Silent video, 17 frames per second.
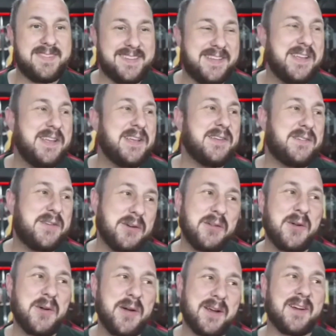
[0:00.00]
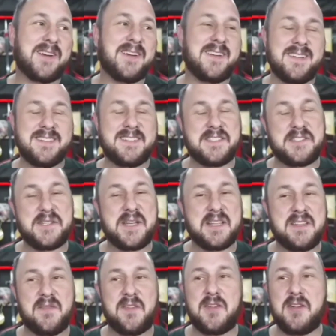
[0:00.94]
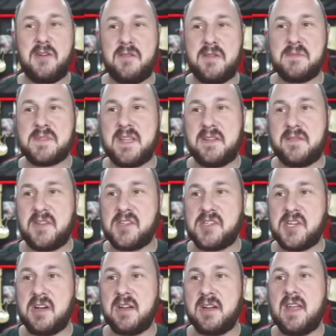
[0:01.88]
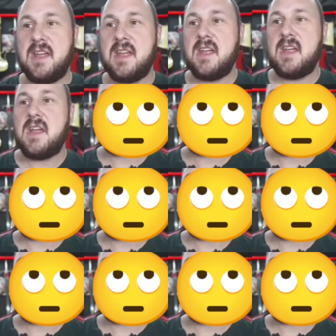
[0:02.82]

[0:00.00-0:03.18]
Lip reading: Dear lawyer, did you get the video of him sniffing his junk? So